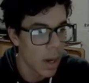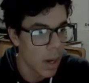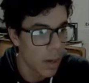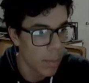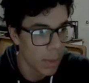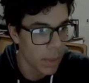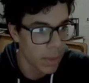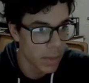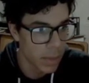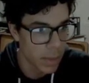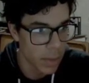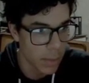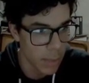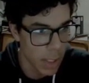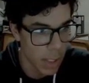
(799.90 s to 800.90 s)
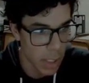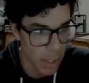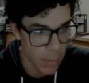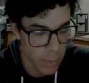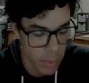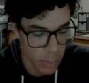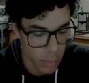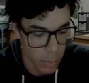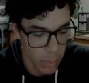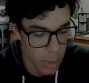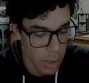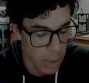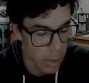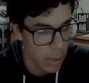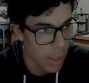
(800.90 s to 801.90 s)
Please excuse me, I'll have to
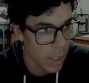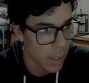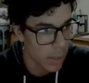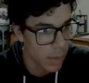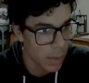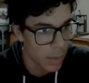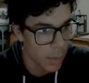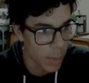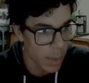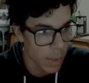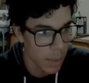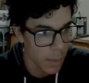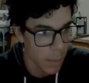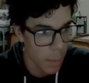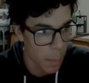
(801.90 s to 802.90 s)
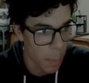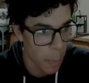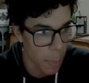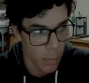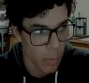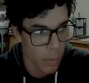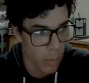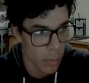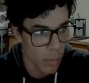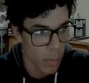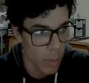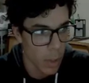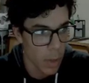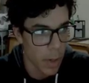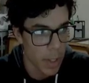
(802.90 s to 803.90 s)
edit this quickly.
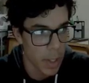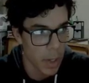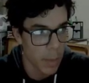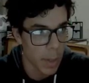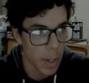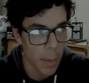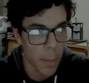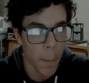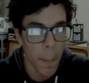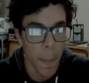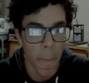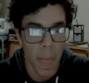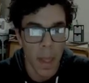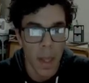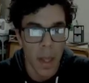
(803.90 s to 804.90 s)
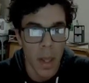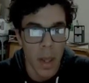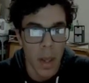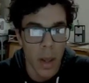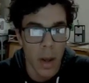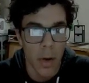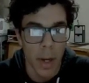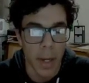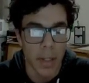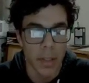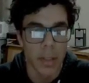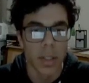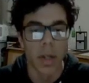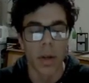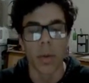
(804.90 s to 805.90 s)
All right, there we go. All right,
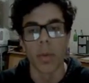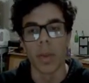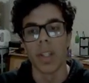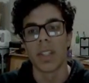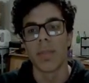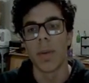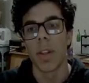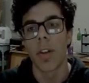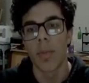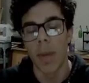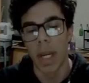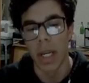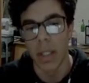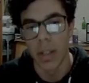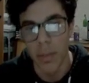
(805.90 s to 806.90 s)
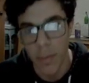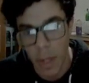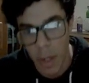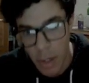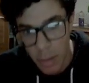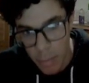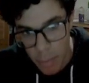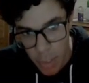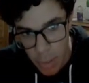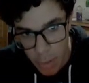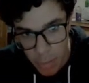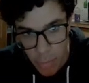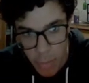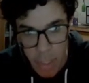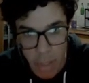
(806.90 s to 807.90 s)
so the smothered mate is a very,
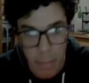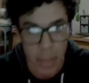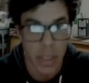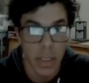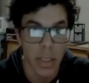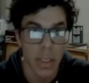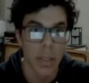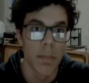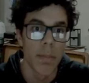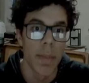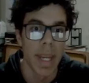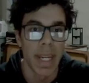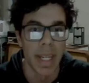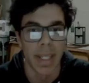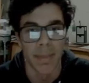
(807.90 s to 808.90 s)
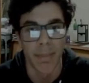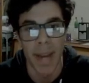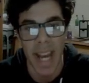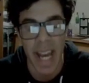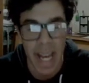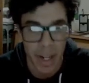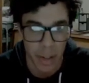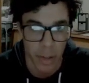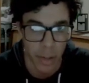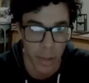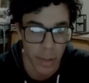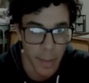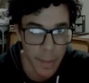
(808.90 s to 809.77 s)
very famous mating pattern.